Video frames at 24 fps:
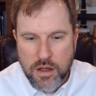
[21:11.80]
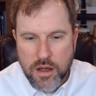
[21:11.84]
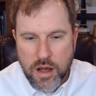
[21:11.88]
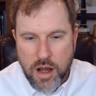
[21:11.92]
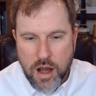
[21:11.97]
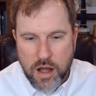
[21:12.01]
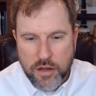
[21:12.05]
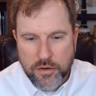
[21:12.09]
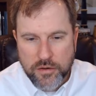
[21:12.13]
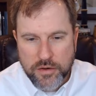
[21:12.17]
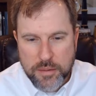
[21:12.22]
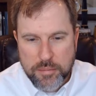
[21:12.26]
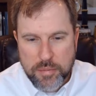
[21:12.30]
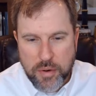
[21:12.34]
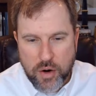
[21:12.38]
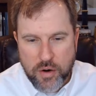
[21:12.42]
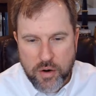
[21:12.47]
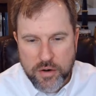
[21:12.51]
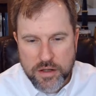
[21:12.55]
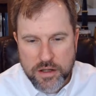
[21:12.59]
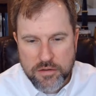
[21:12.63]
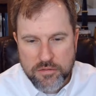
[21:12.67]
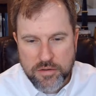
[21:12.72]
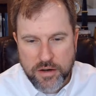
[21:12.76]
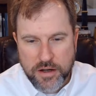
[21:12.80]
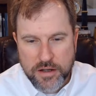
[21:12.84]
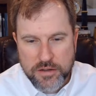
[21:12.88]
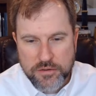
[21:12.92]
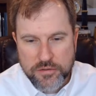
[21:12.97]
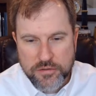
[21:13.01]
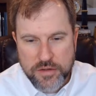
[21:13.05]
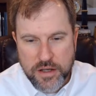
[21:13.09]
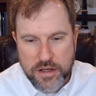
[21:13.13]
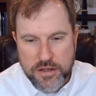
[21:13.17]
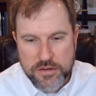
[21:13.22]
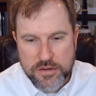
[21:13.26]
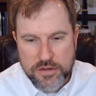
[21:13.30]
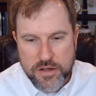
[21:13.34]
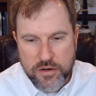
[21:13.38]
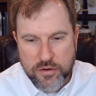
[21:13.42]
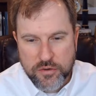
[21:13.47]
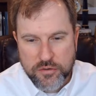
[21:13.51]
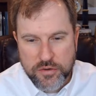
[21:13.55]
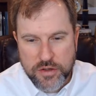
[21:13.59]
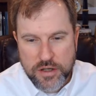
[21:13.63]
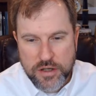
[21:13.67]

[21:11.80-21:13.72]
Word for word: Holiday party invites, state dinners,